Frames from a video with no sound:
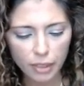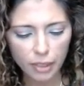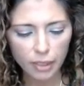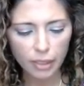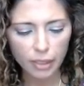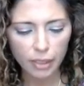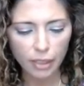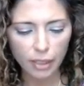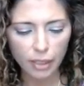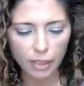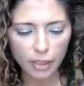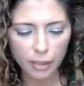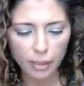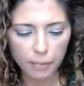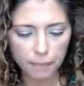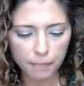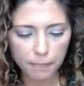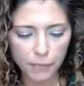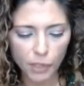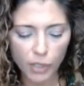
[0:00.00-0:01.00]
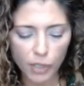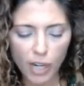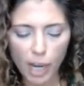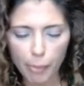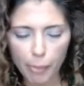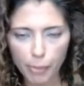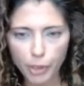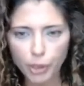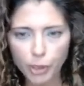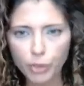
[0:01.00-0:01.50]
They're
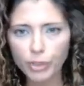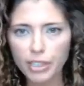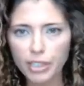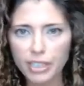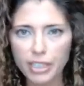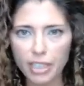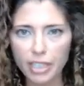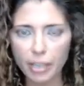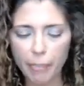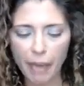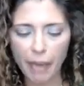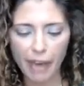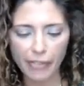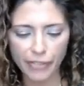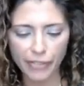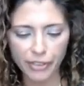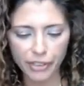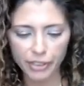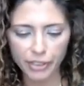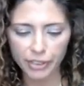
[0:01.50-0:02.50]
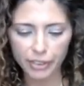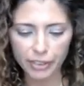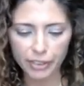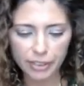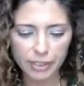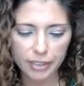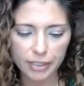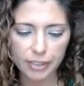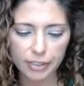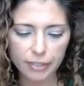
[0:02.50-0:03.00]
opportunistic pathogens.
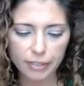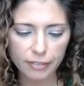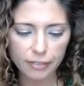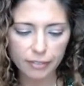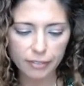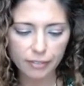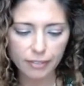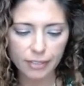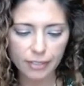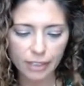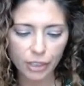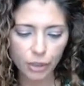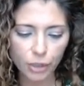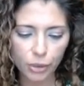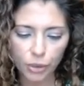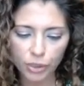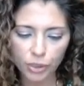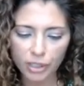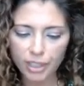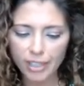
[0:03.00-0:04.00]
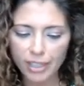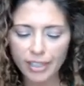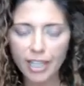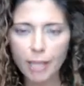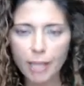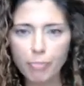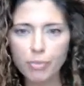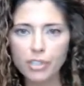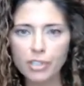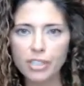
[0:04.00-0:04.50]
Usually they
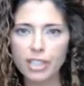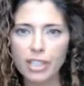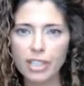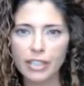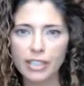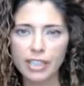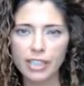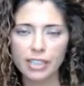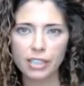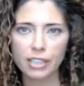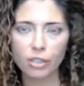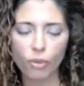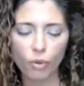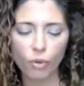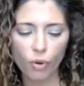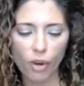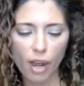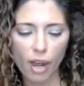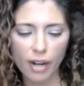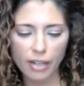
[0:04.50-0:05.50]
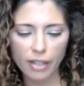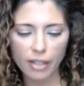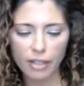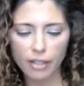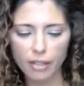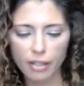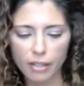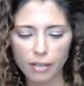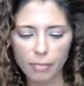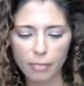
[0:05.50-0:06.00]
present as chronic
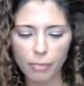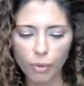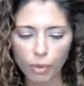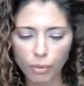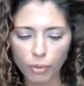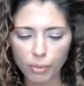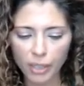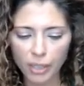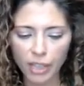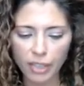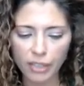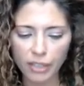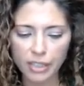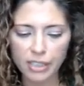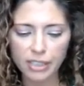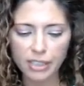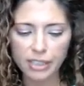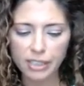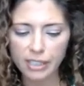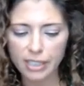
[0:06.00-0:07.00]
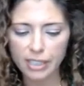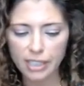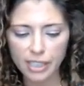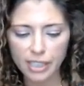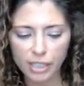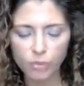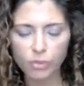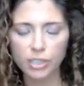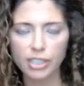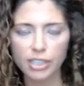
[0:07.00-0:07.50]
pulmonary disease
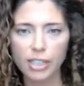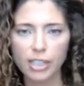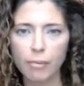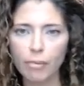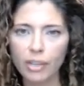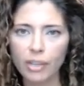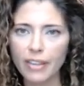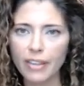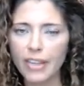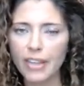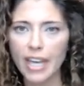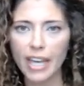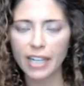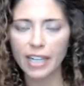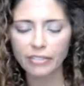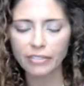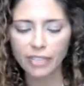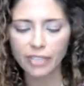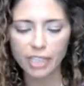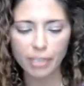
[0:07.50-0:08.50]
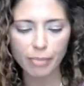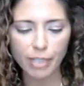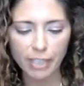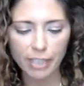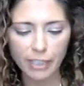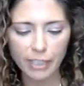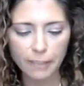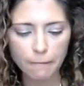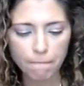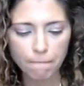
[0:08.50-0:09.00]
resembling that of TB,
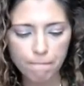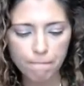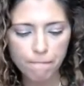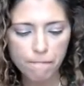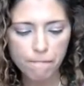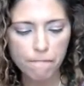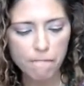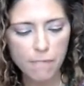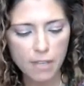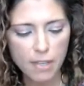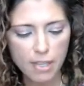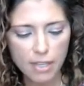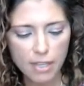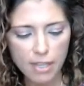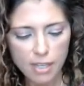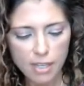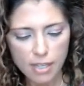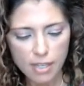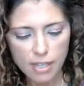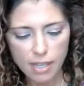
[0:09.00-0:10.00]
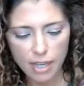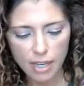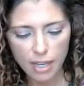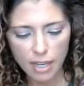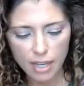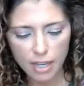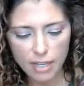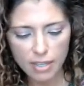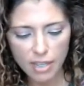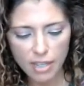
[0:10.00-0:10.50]

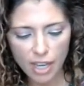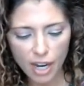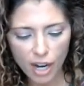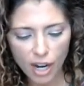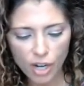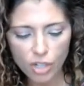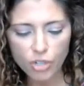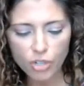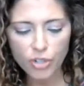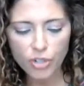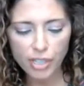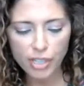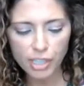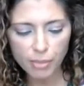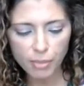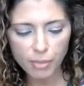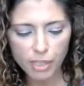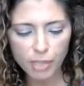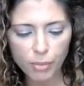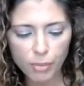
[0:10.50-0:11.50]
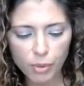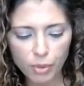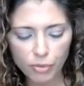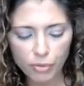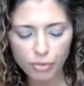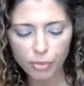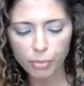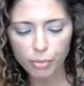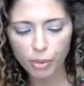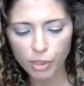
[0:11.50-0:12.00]
and they are transmissible
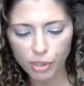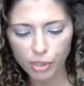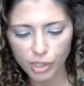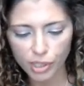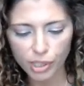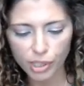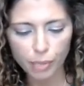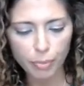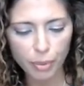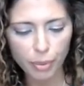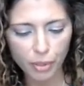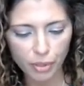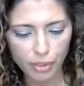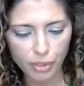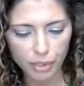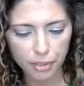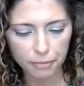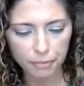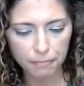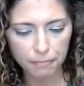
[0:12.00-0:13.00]
from person to person.